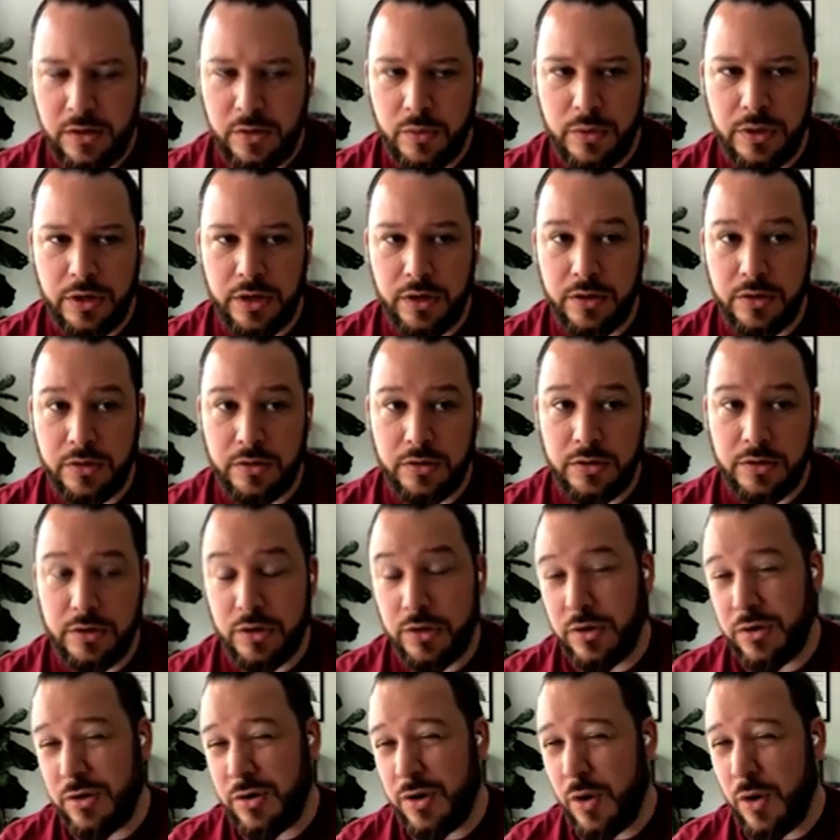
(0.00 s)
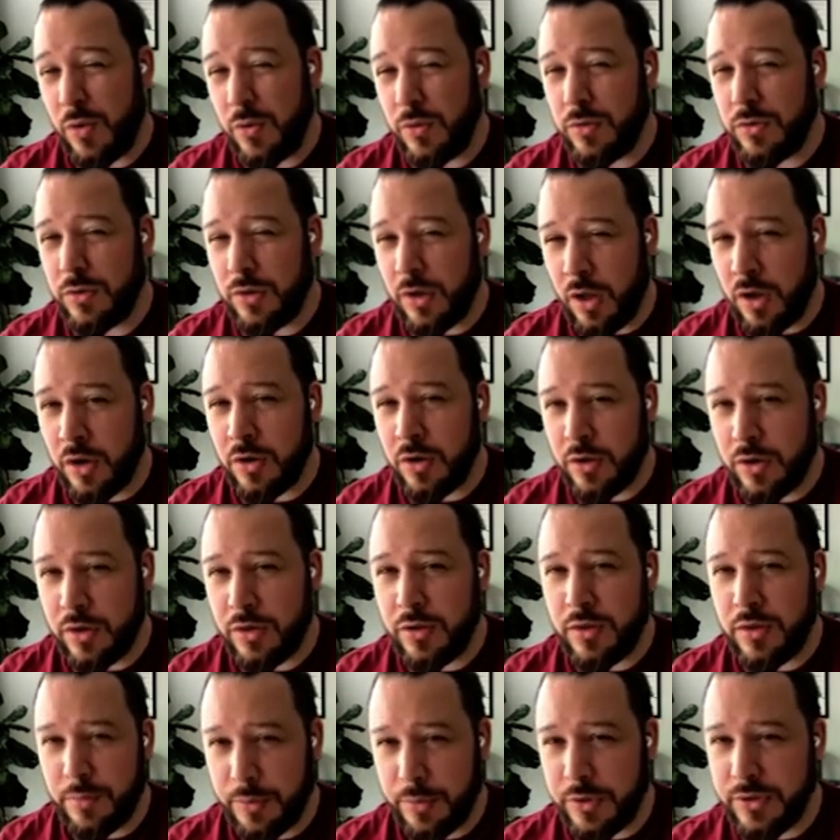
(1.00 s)
where you're no
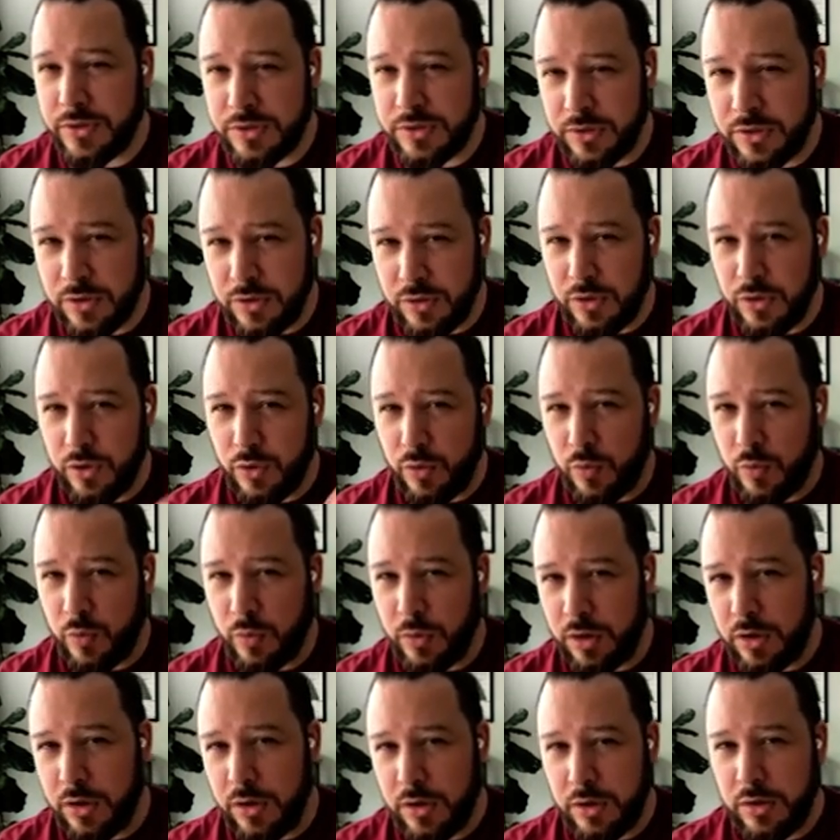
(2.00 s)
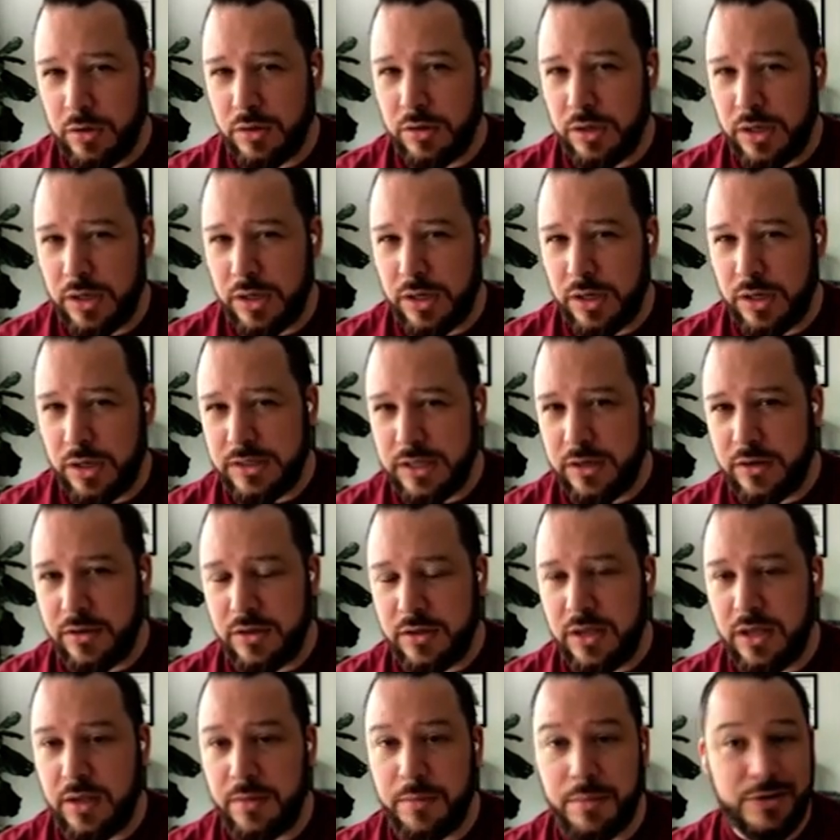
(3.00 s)
longer the person you were
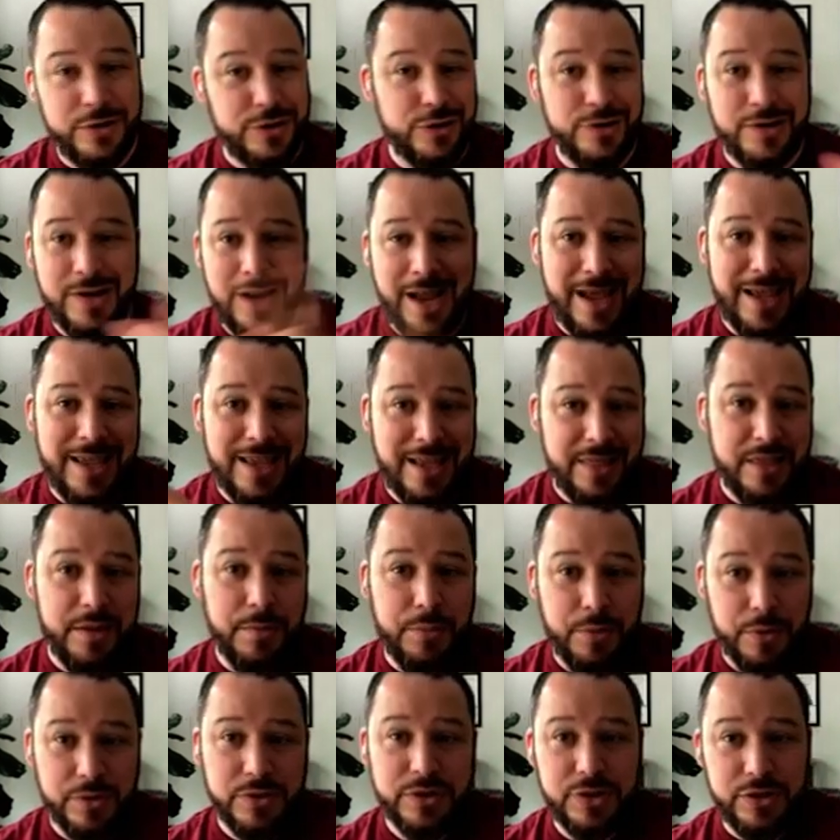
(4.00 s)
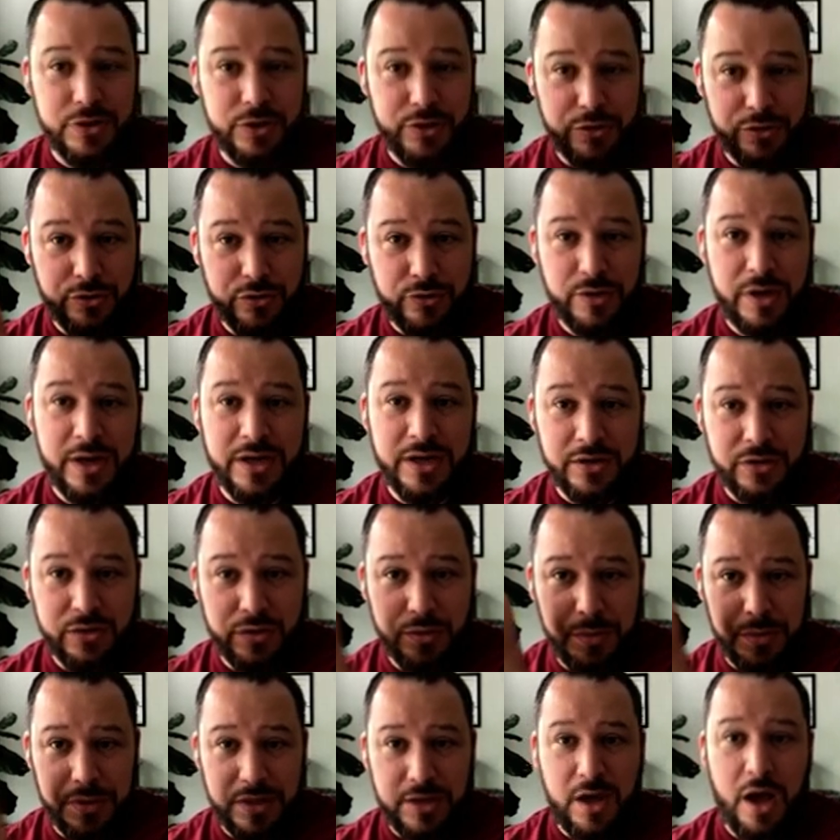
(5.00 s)
necessarily, but you're not yet the person you're trying
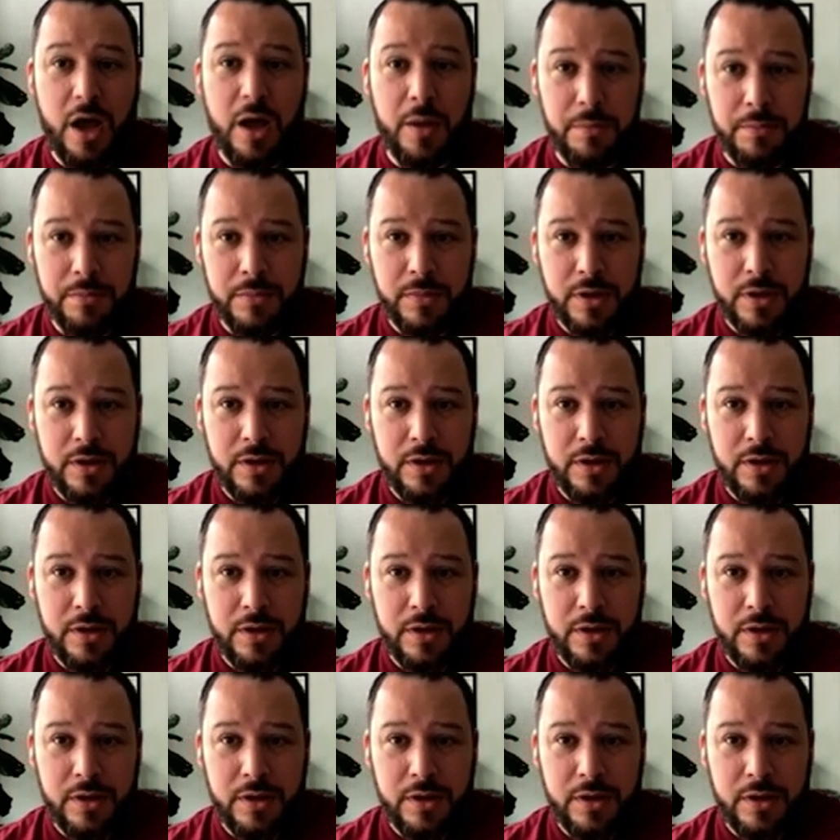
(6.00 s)
to become.